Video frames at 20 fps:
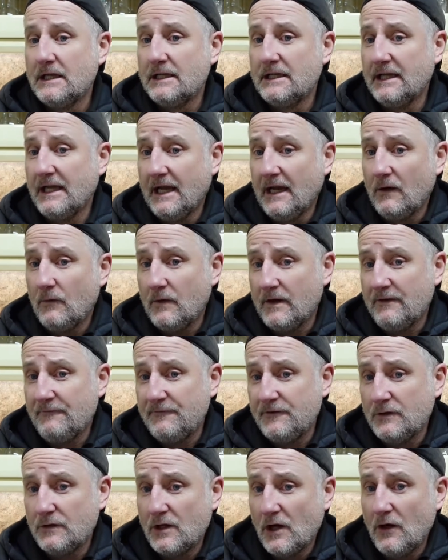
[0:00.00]
Now, if
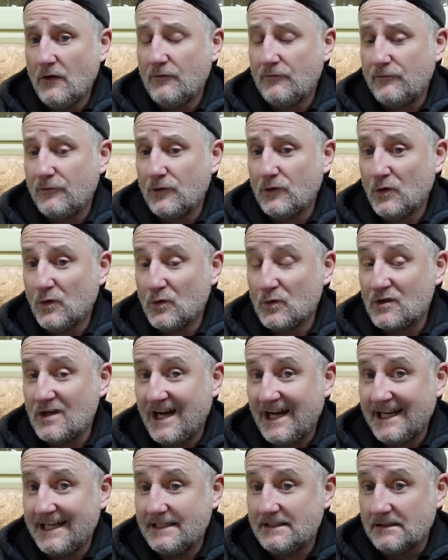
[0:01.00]
you go for an
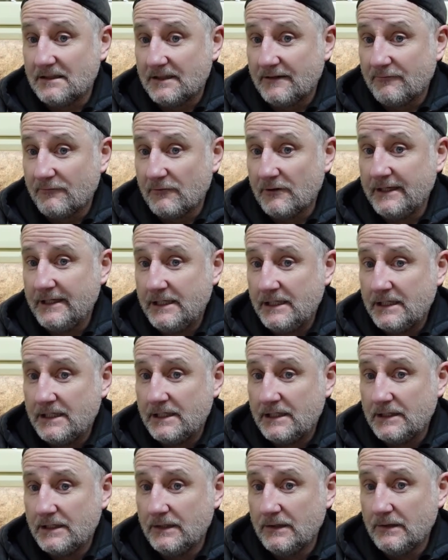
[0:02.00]
all-day delivery,
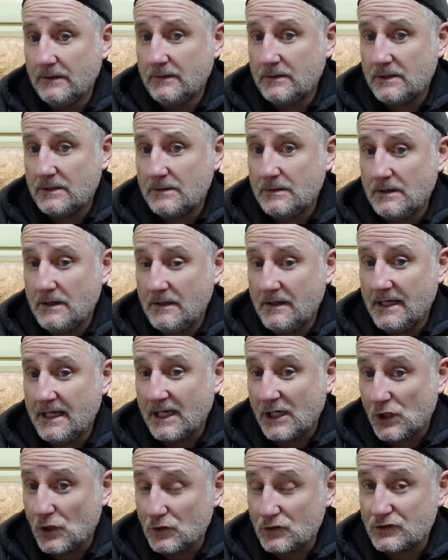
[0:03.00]

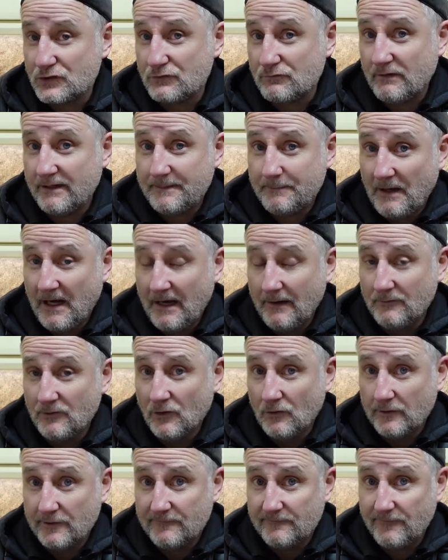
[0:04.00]
it costs
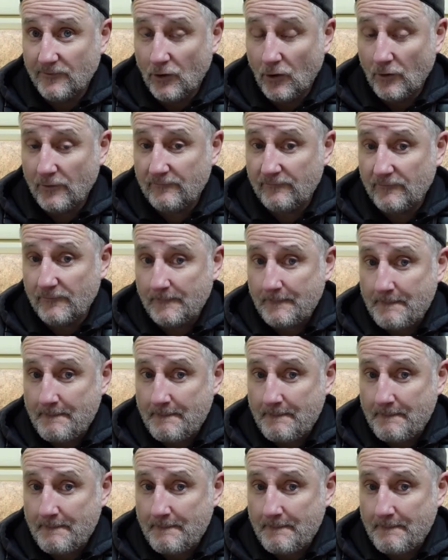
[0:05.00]
£3.95.